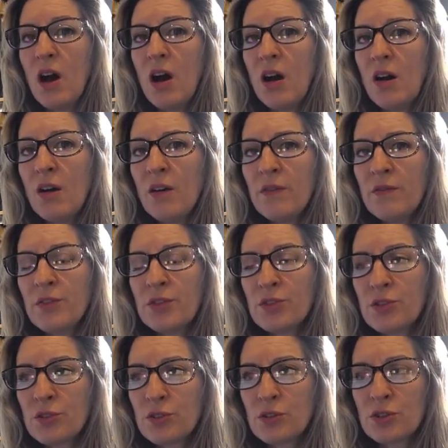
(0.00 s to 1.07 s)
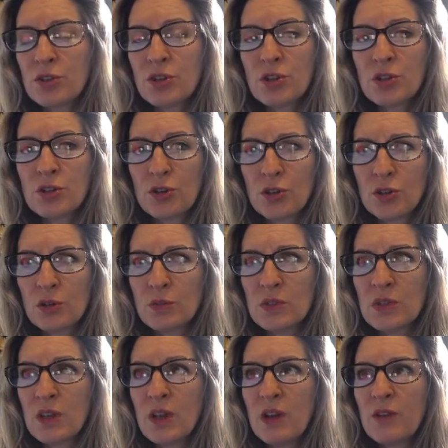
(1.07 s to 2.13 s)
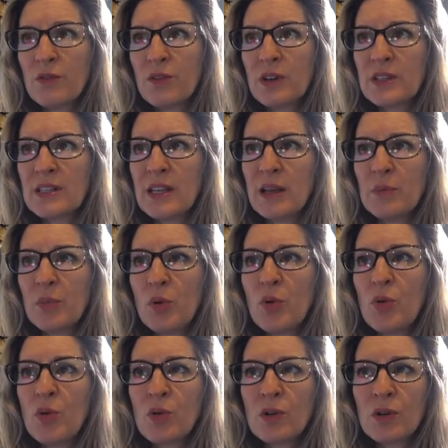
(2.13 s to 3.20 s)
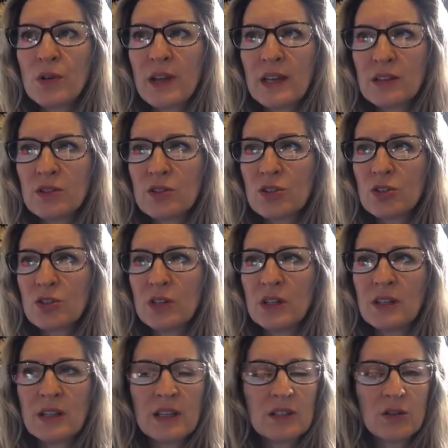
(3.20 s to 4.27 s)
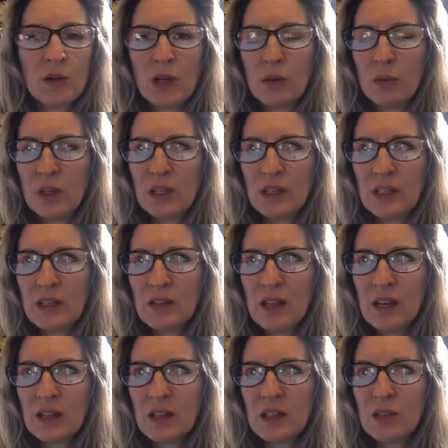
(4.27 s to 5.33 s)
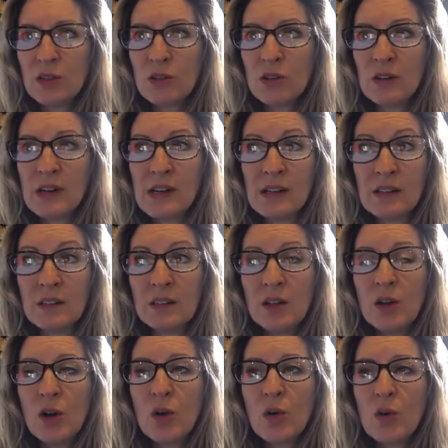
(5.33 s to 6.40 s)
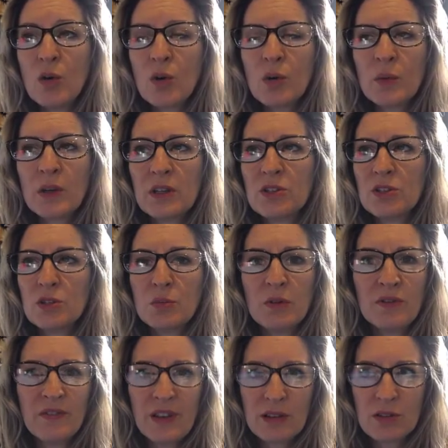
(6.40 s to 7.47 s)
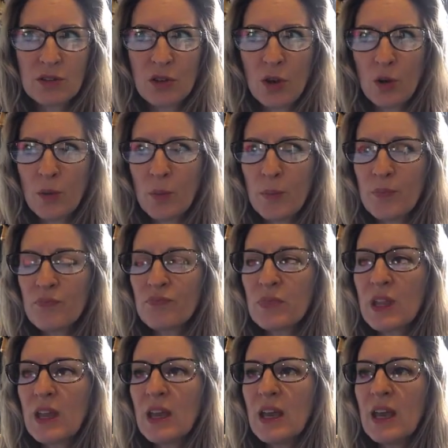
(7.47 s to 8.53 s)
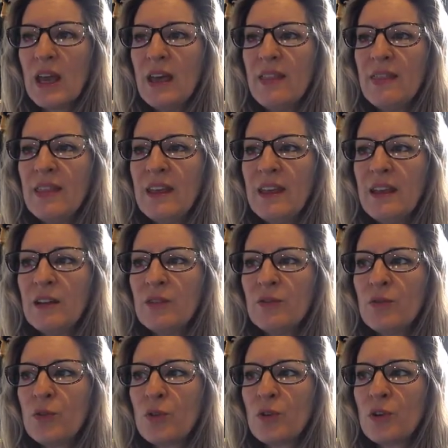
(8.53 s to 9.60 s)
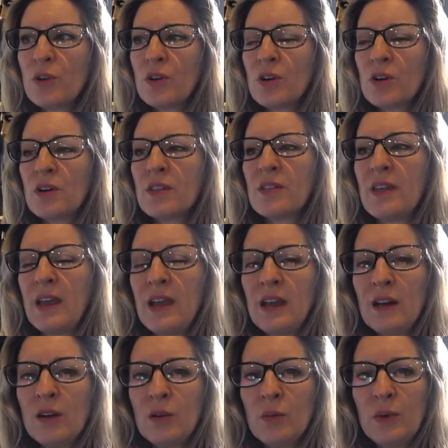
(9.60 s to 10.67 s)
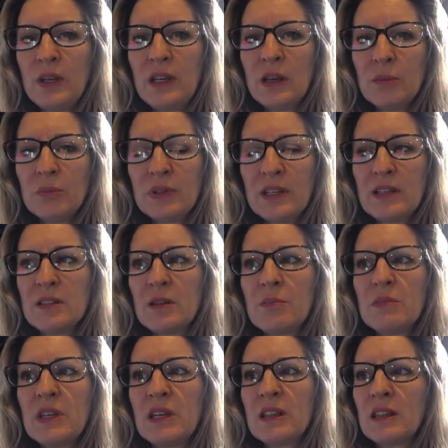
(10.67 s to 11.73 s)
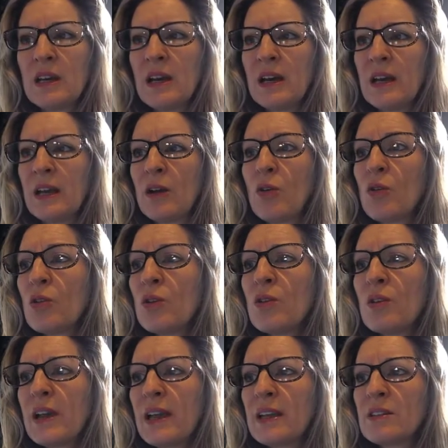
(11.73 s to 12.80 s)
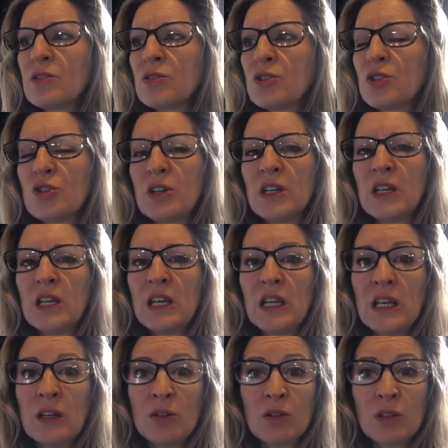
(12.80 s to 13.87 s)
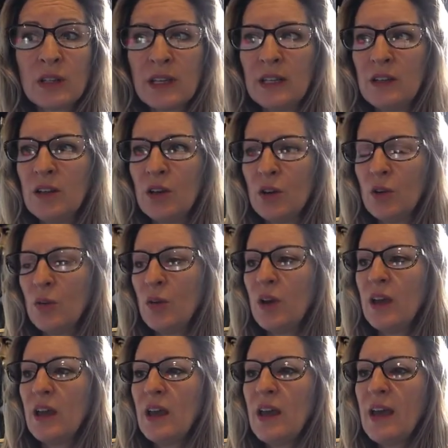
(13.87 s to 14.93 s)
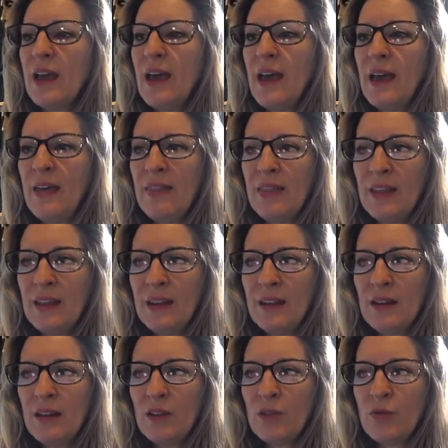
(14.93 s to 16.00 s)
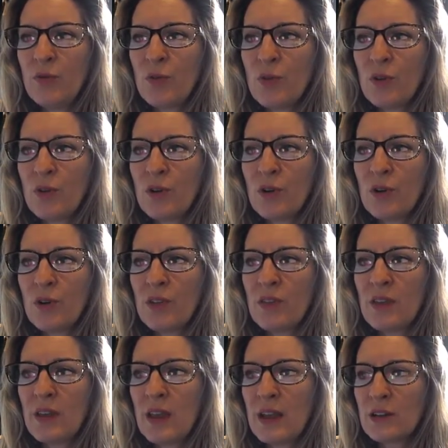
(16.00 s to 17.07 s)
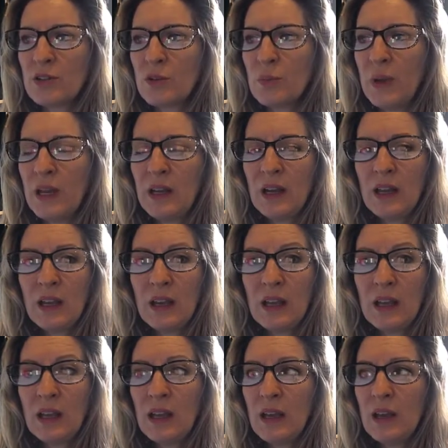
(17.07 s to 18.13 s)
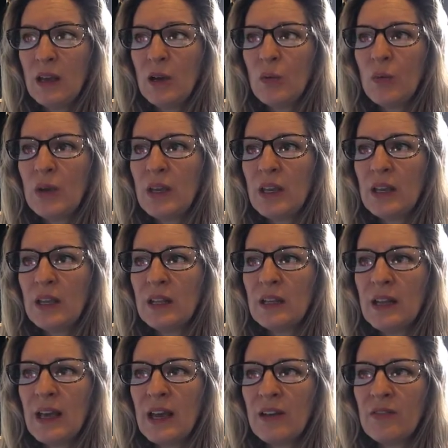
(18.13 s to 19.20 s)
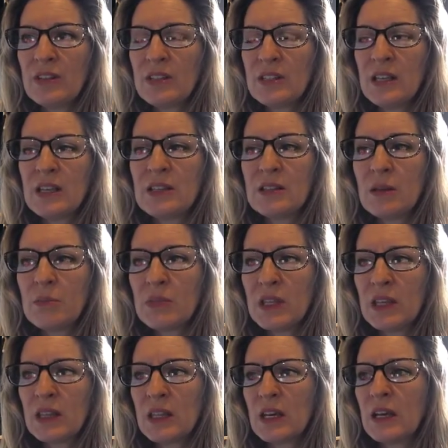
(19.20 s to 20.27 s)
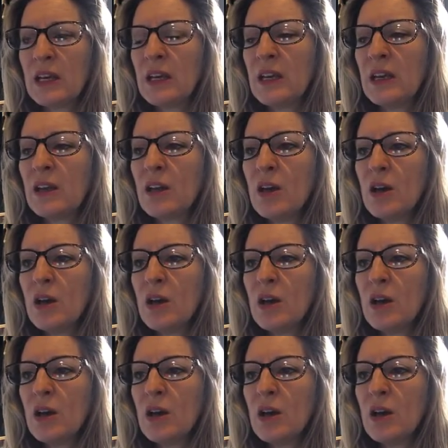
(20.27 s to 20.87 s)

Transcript: of the search terms. For example, oral cancer screening, that's great. We can leave that in the URL, or we just put Velscope. And then for the header, we can place something like oral cancer screening in Orlando. And then for the actual paid heading, we can have it say something like